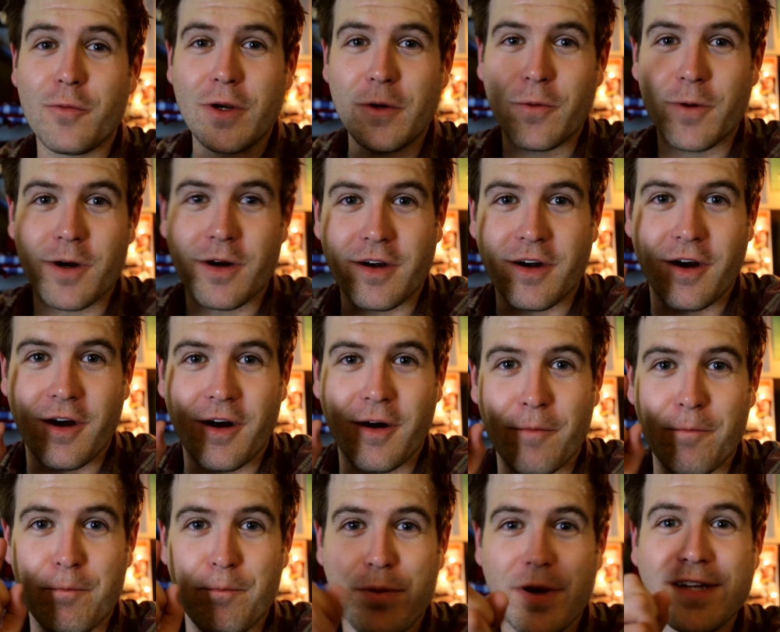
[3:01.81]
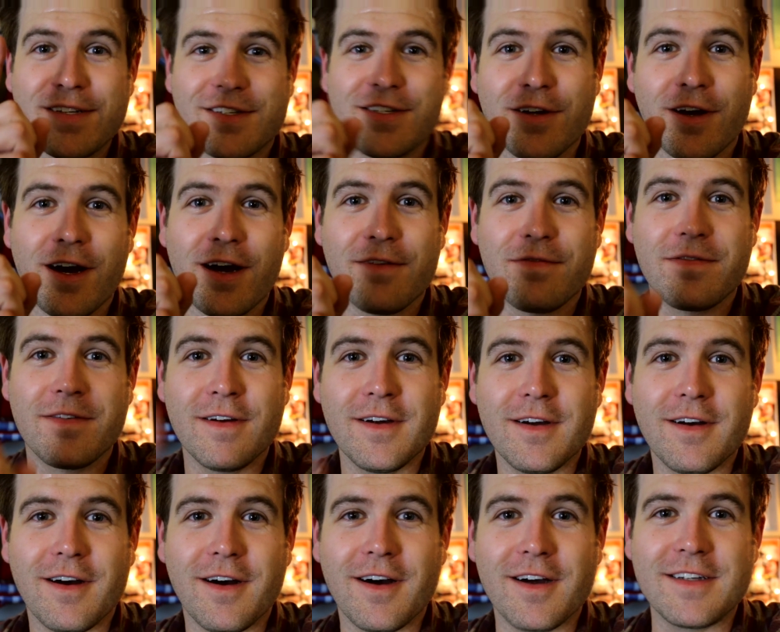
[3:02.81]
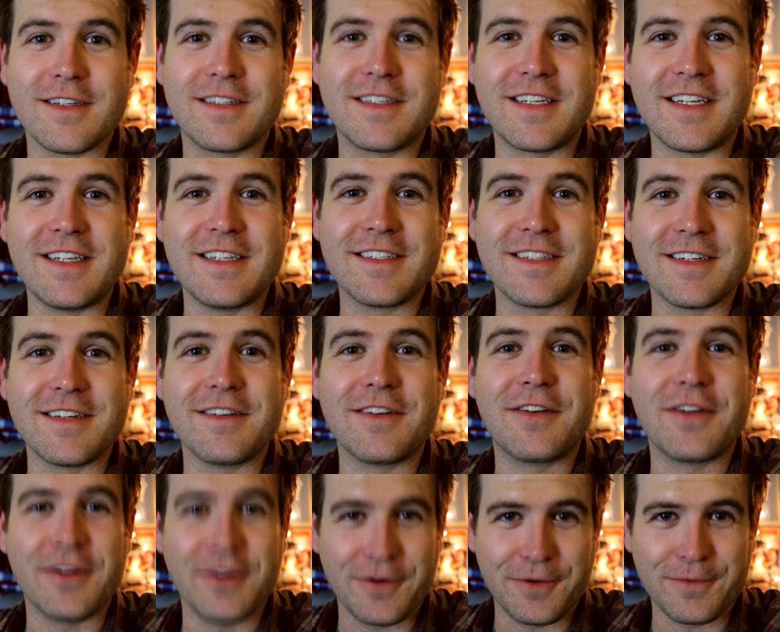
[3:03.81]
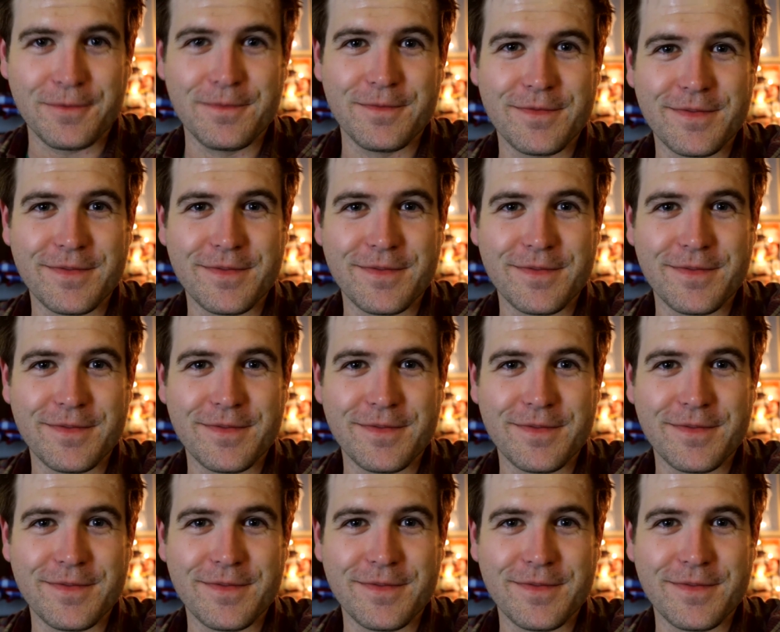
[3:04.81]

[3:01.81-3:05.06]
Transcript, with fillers: we work our butts off on season two.